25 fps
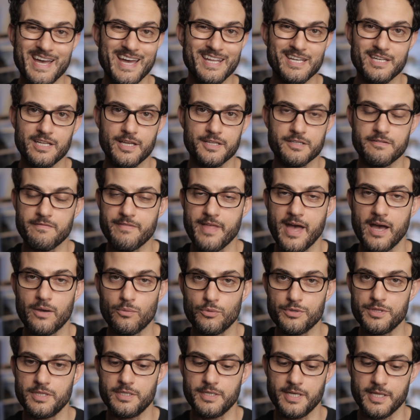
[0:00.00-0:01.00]
had none of that
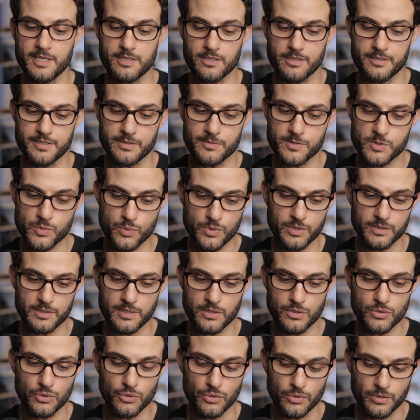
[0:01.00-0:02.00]
with the Nikon. It was really
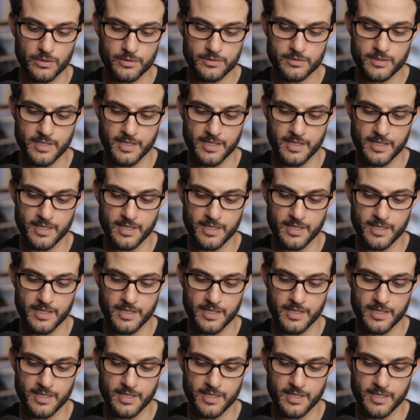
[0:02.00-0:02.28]
cool,